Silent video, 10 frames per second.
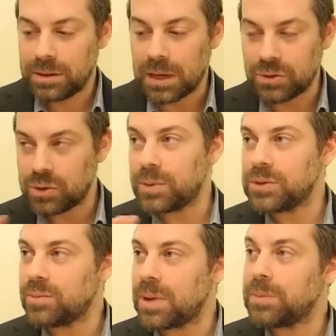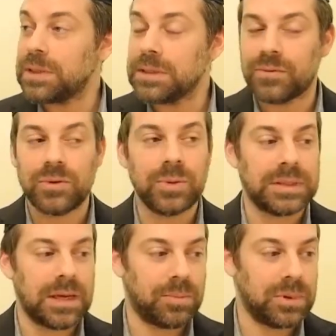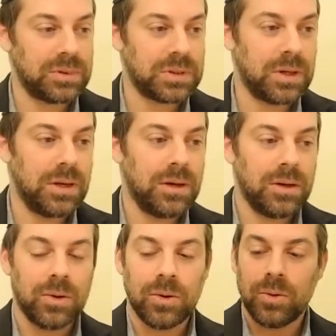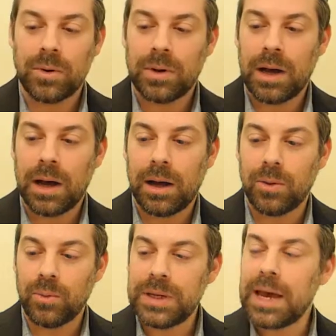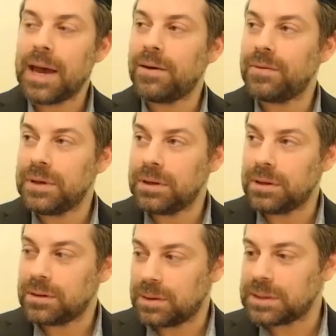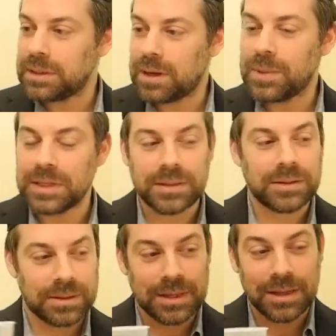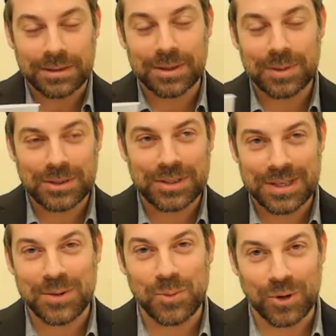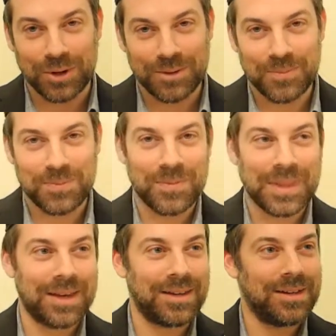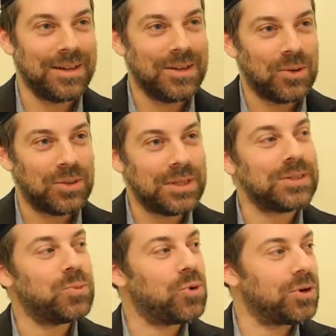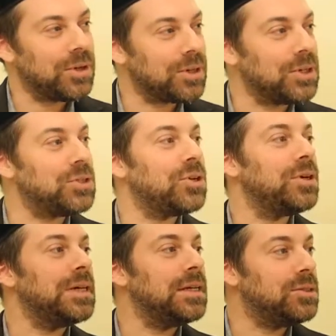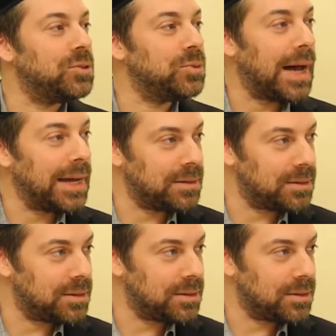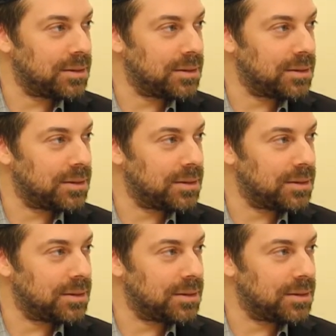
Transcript: And you should always remember these few examples. We have here, seltzer, let's just say water, okay? This water could turn into ice.